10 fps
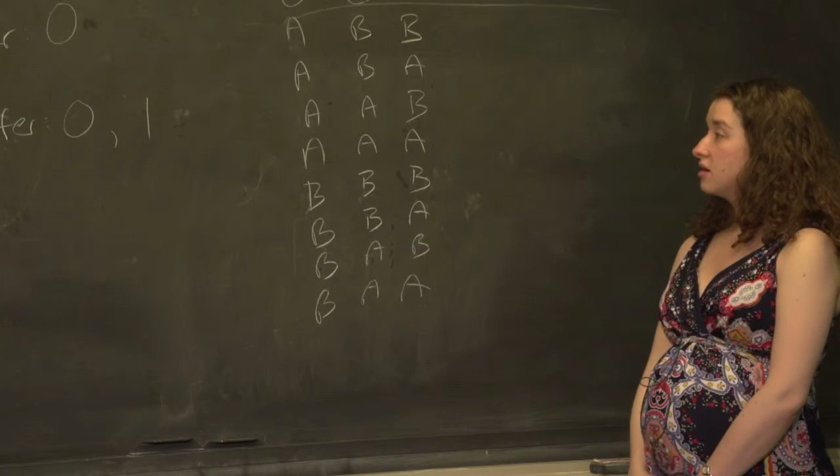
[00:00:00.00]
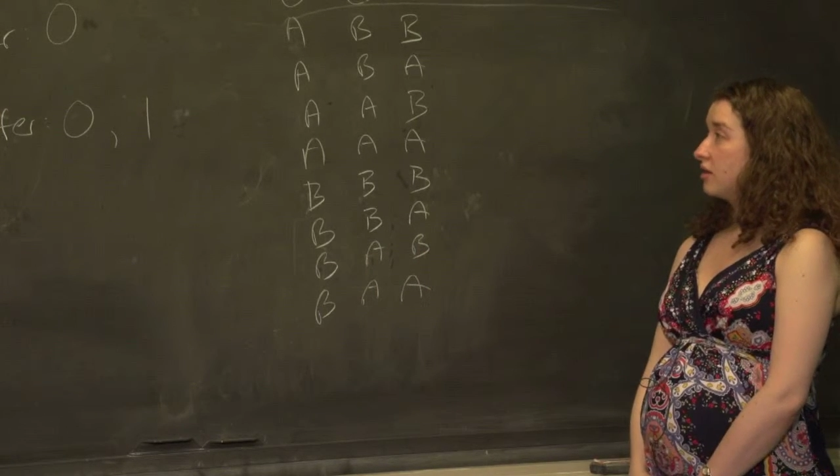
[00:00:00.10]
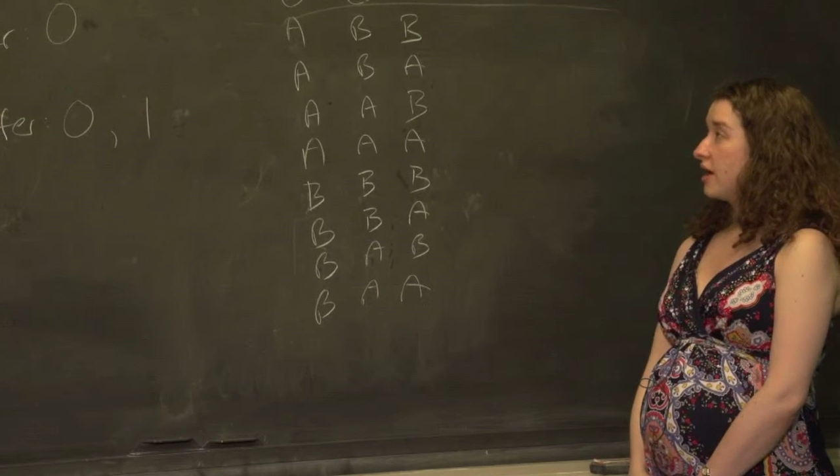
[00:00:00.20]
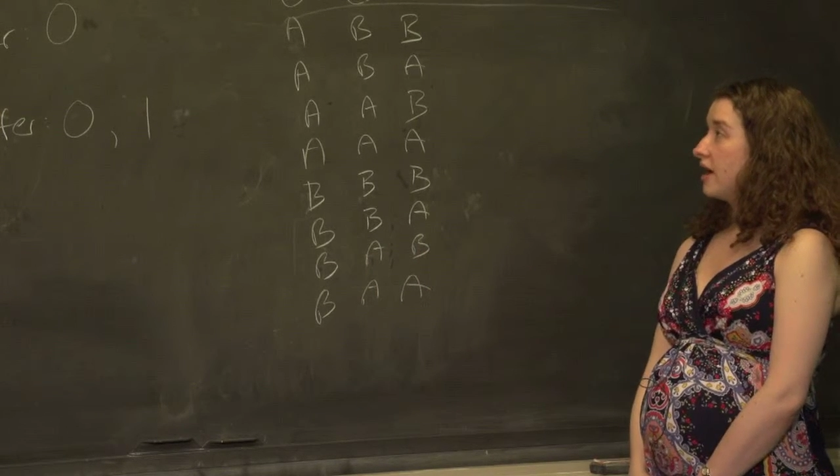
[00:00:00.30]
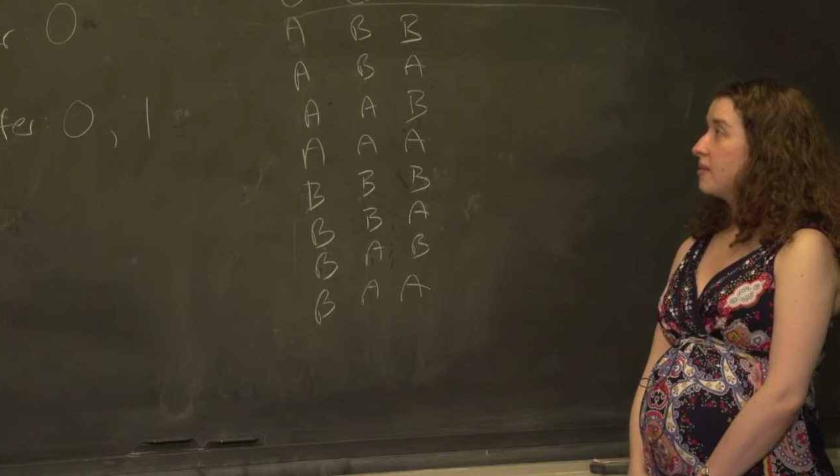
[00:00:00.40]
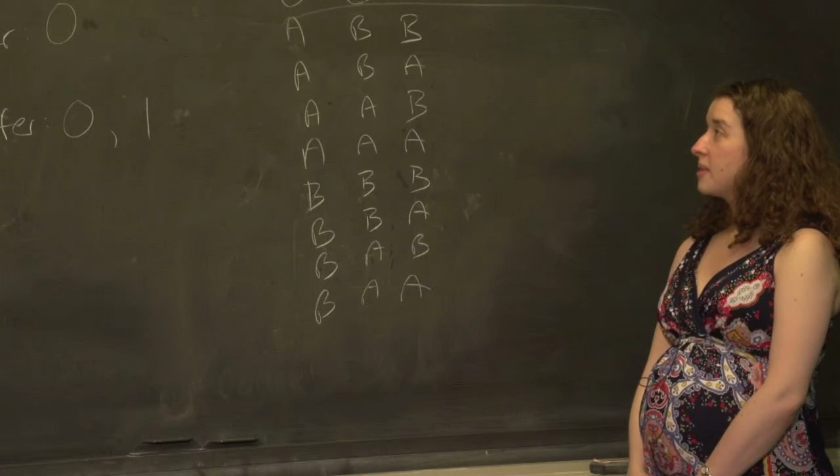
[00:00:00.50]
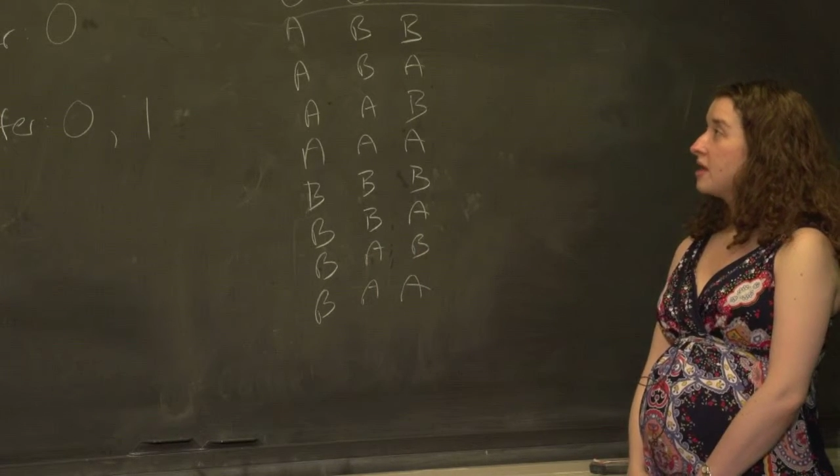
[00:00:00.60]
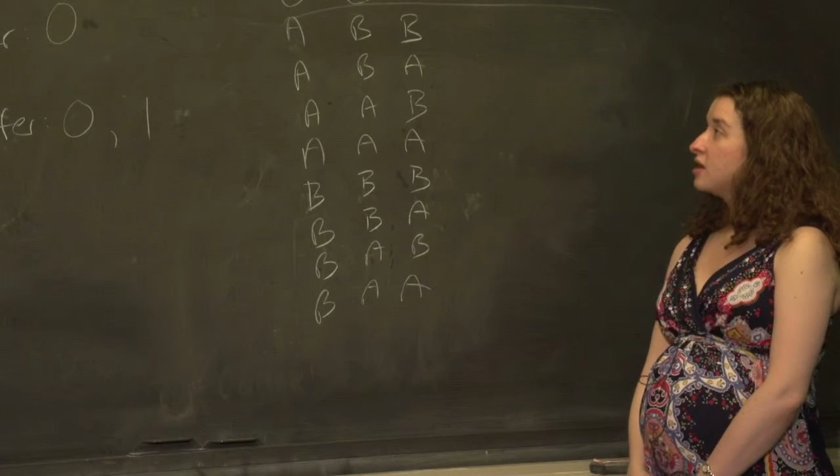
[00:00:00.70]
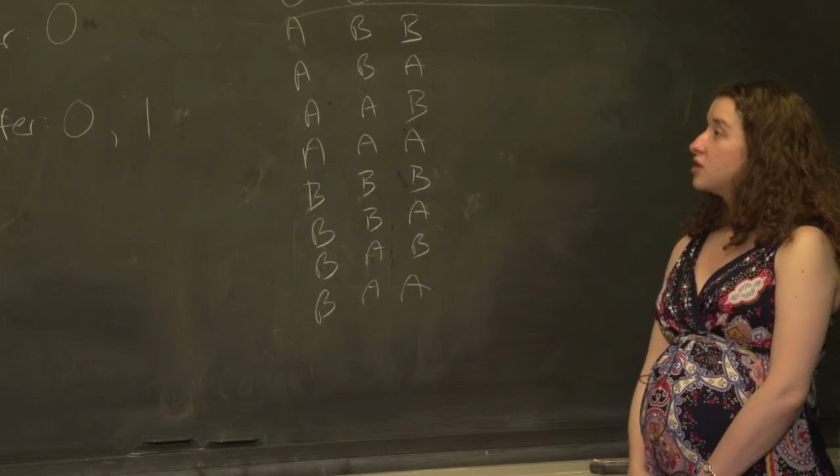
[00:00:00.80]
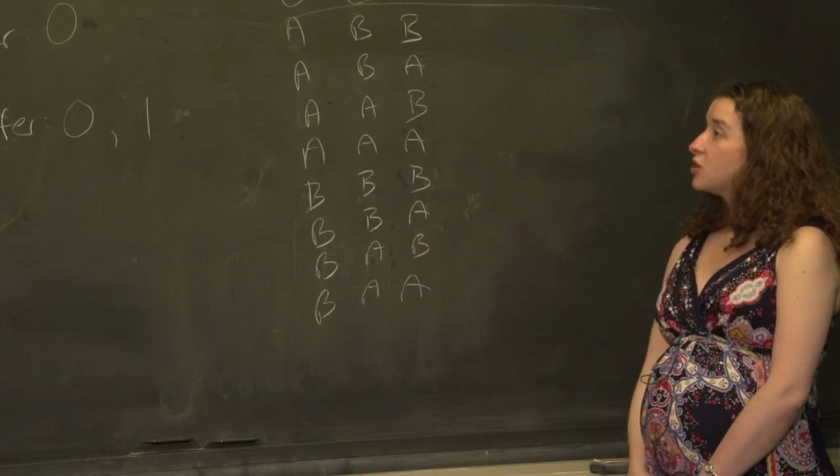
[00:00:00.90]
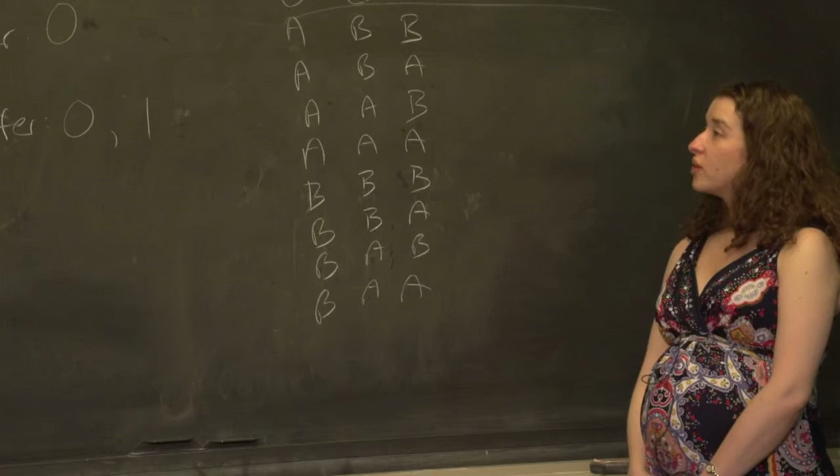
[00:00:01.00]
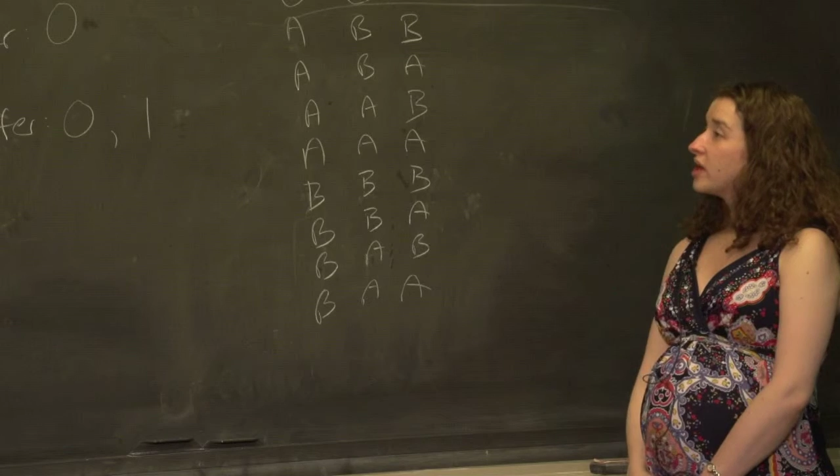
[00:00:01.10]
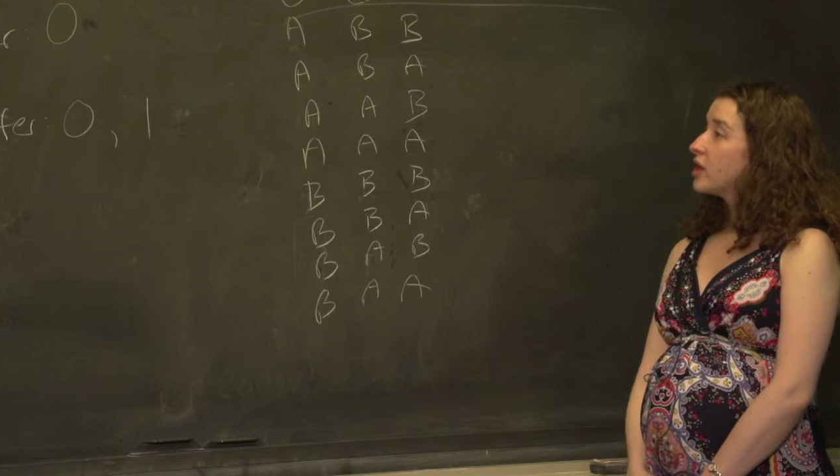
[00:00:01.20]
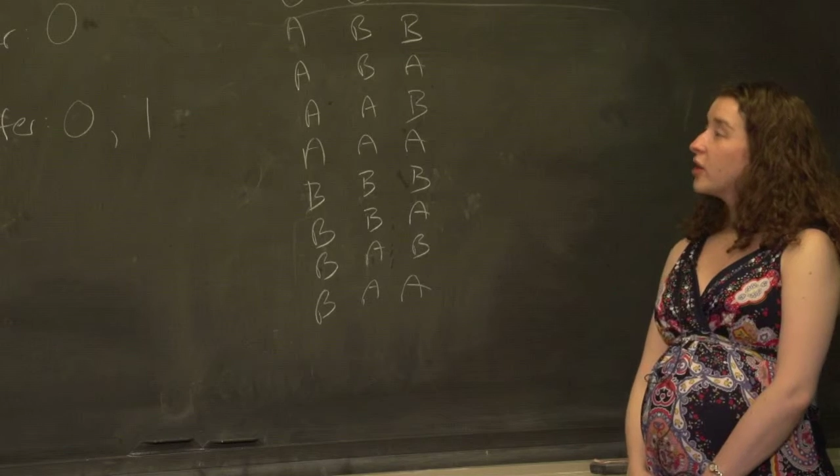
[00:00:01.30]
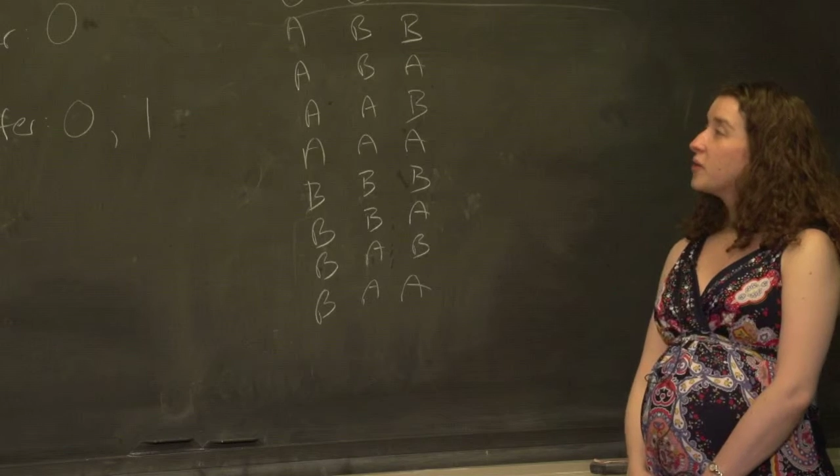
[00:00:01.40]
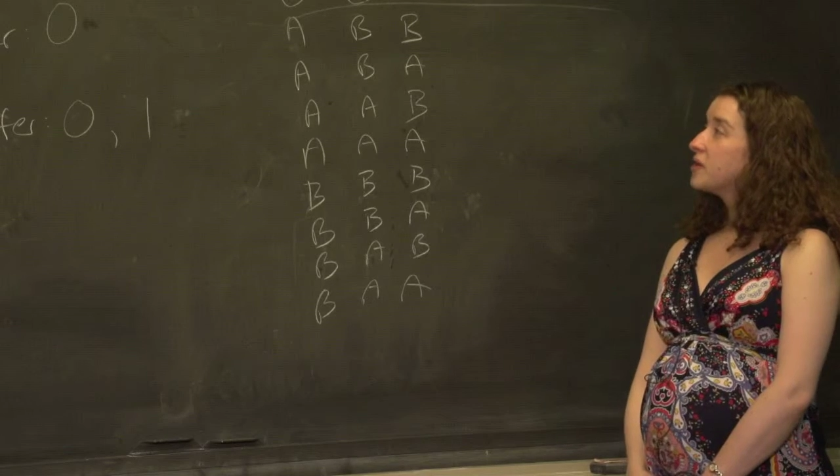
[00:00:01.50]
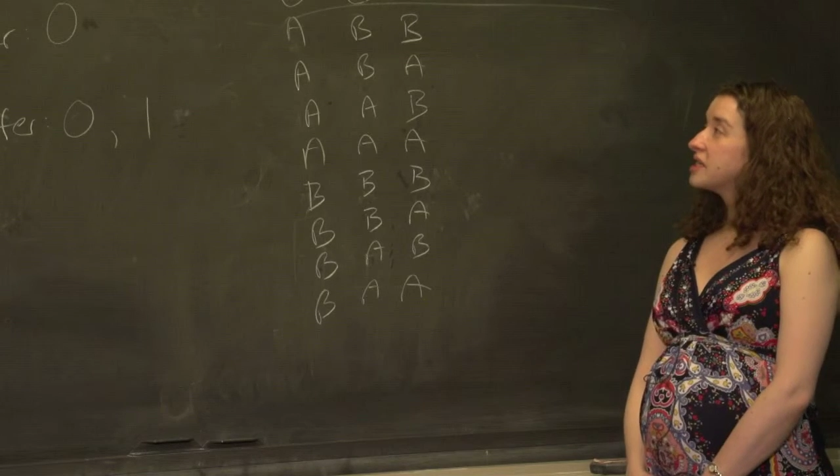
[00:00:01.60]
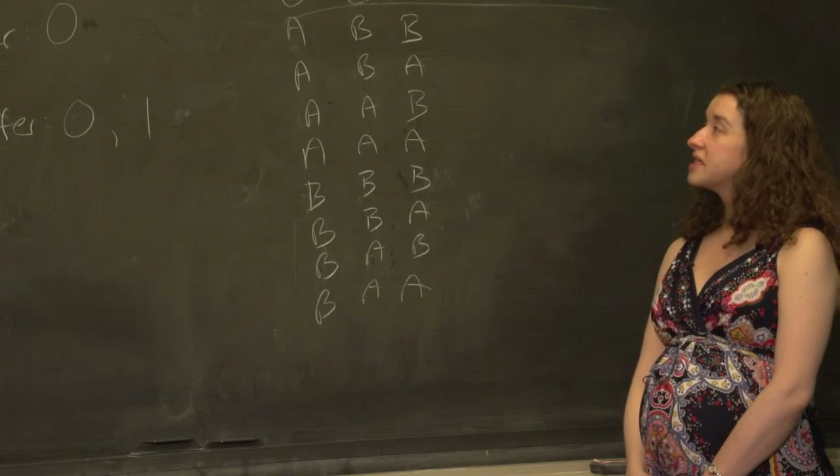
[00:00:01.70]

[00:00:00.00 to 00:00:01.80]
Okay? So we can go through the